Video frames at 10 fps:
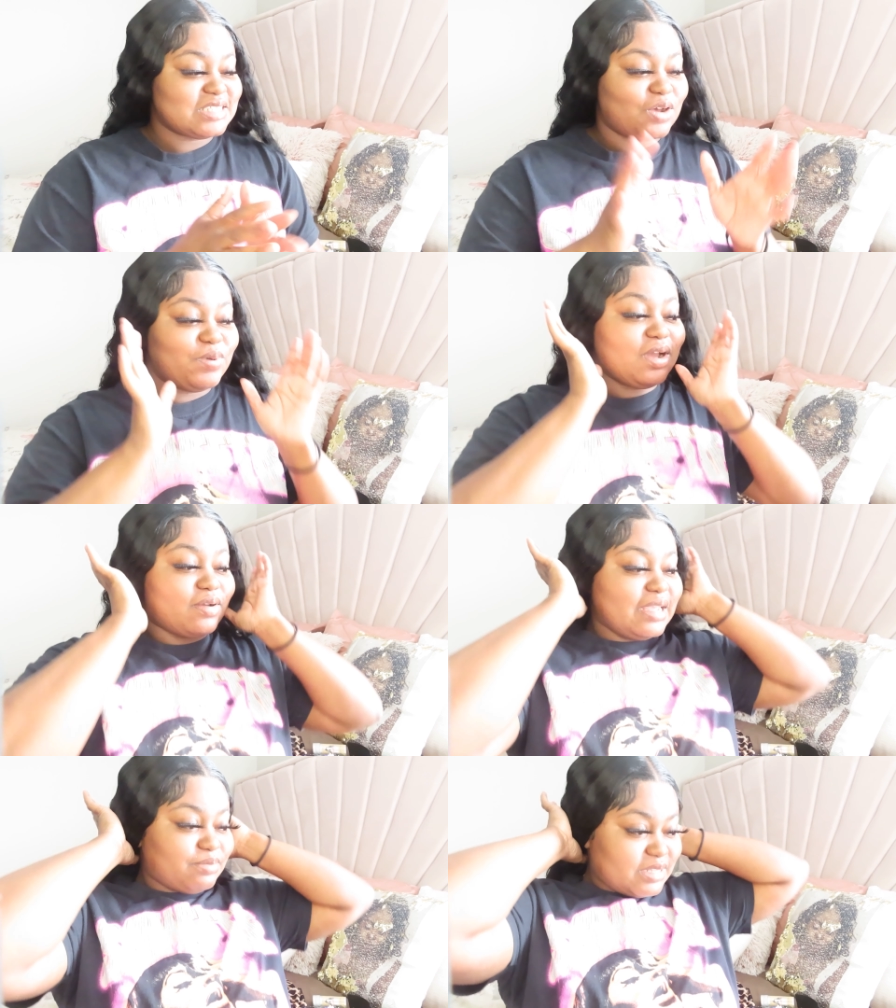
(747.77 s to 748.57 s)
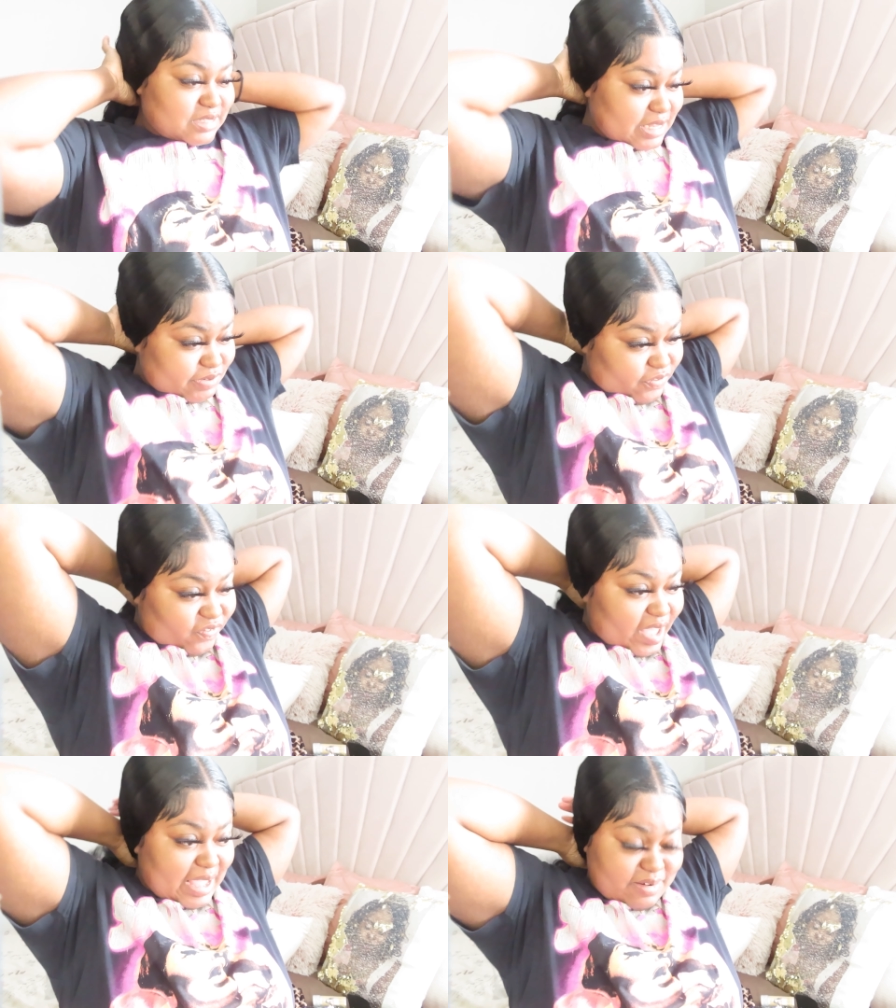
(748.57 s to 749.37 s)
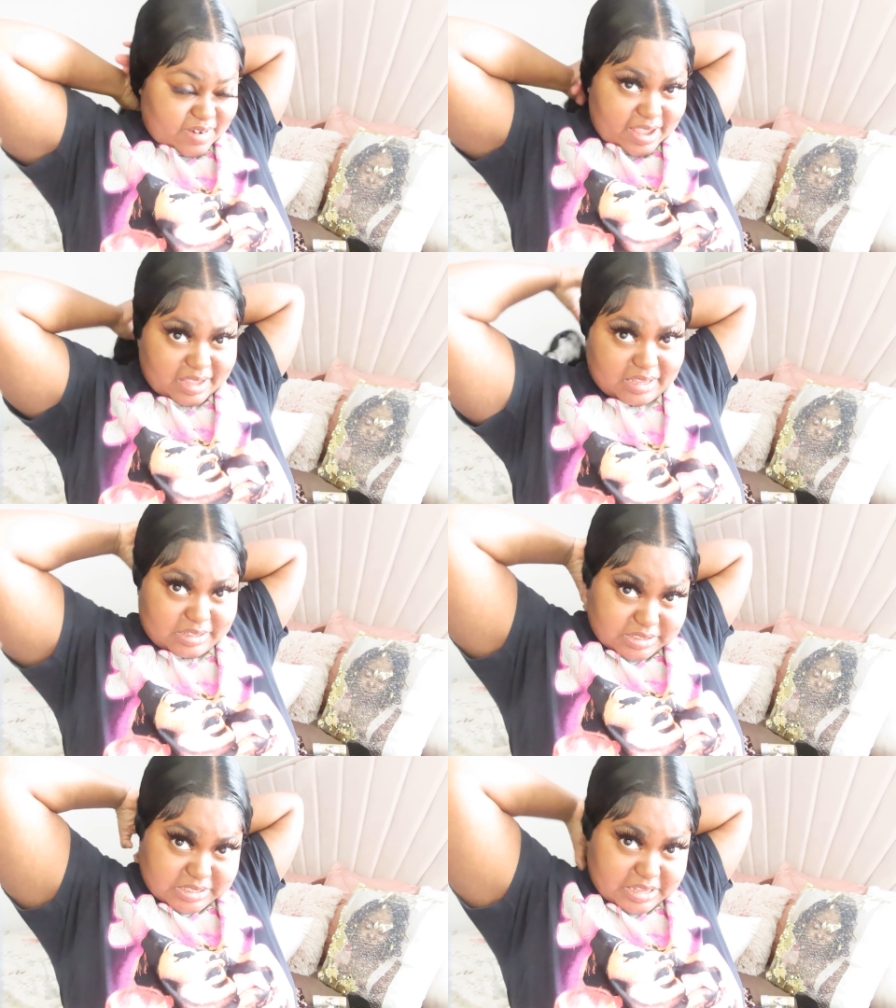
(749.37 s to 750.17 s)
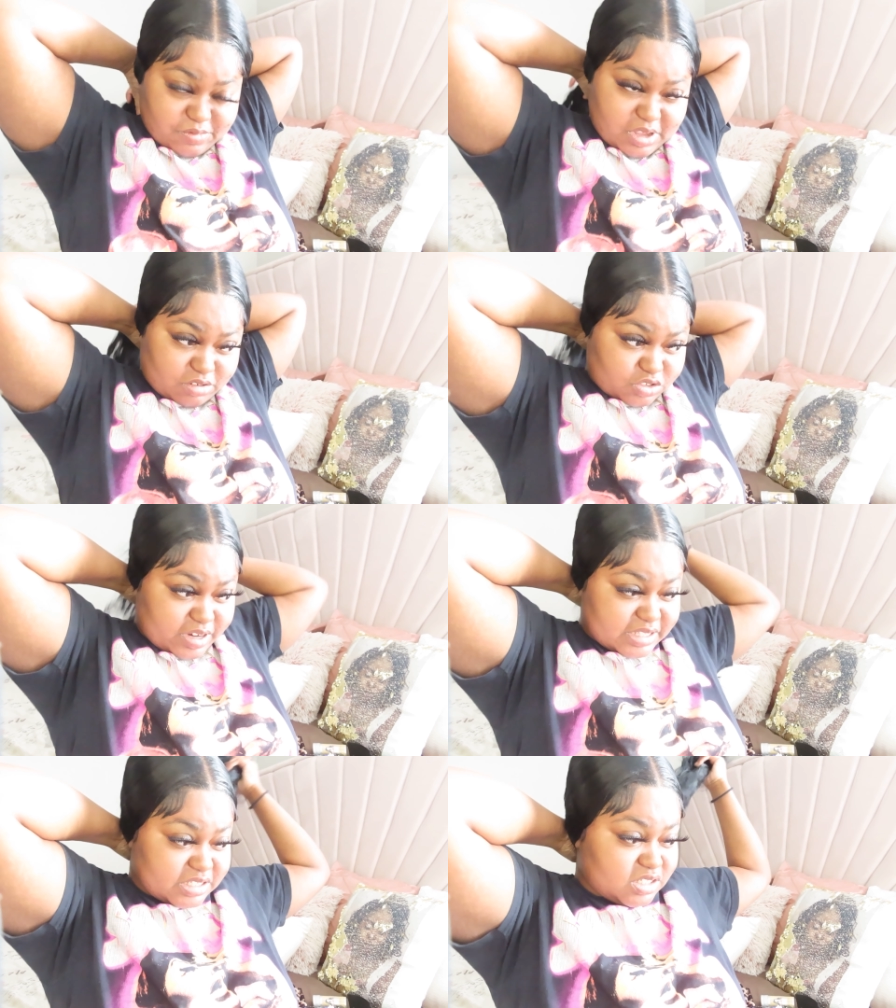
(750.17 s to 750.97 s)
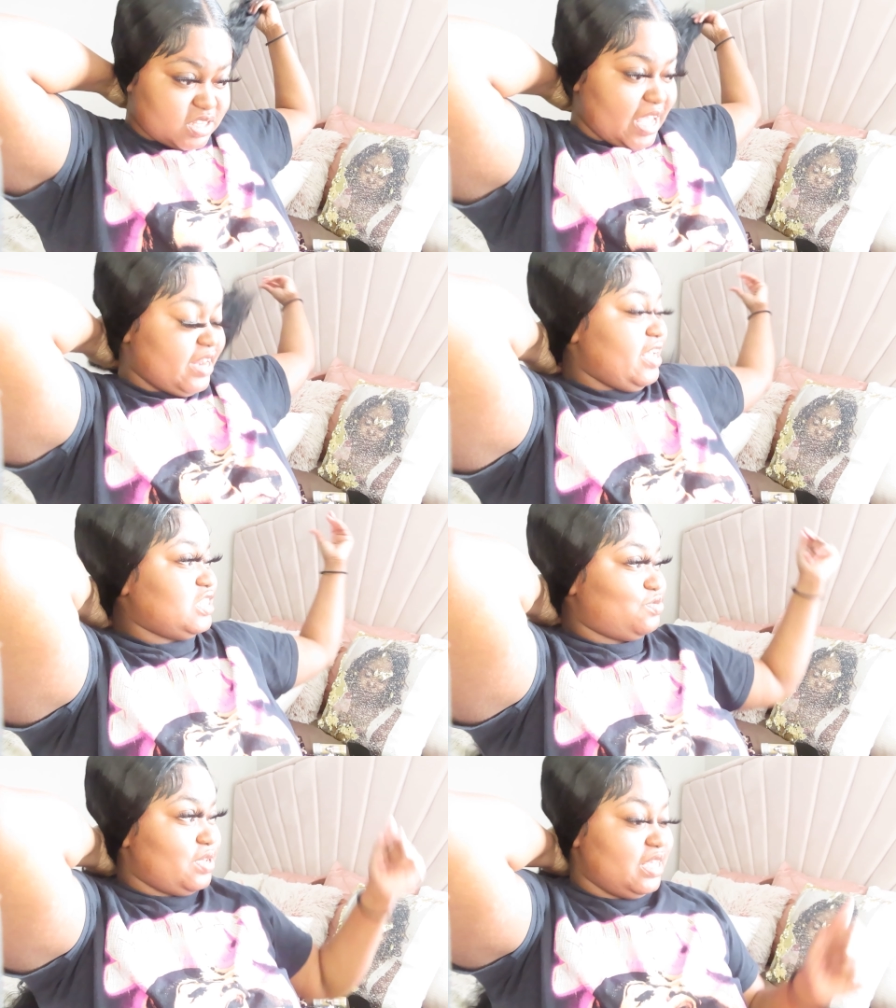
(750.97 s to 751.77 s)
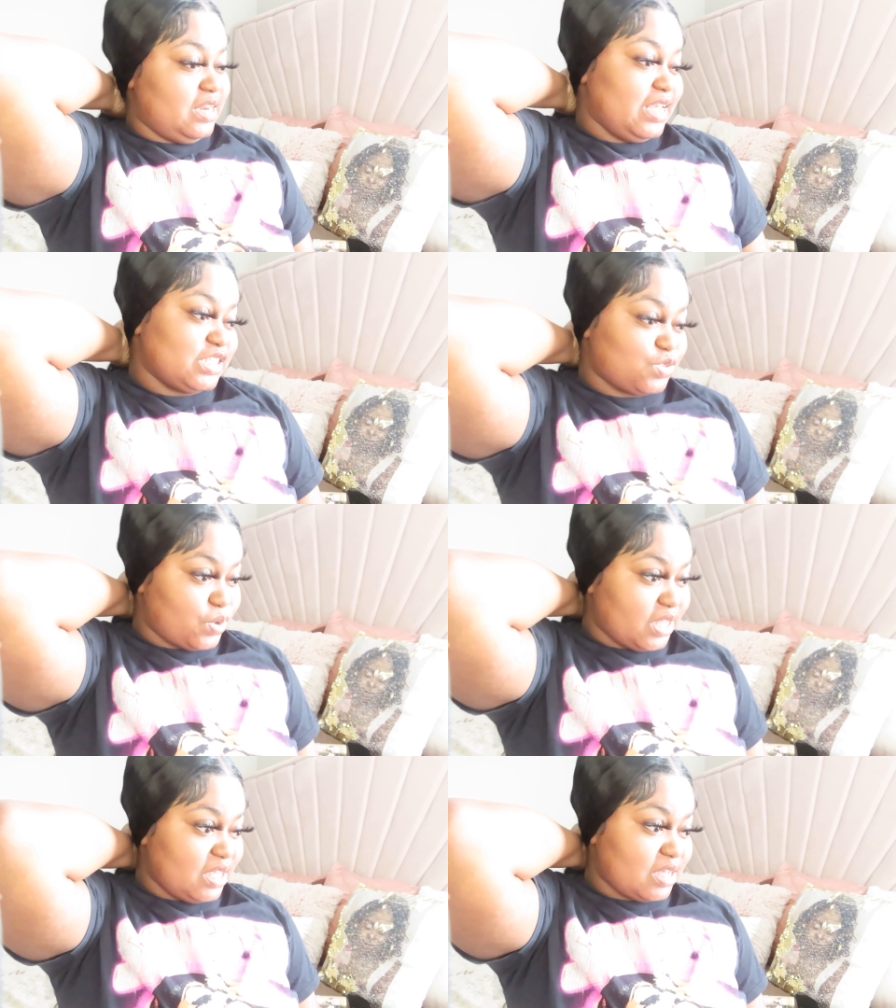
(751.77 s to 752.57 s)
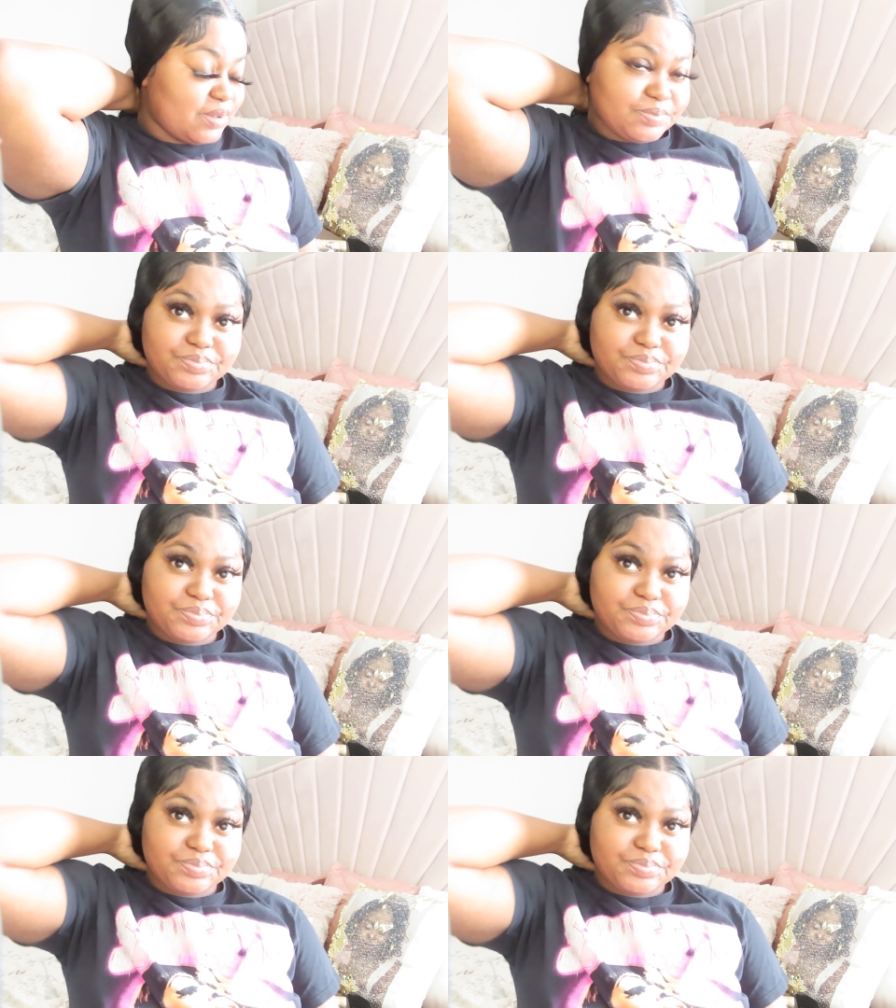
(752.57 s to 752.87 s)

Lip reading: So we're going to keep this in for 5 days and we're going to transition to our next wig next week.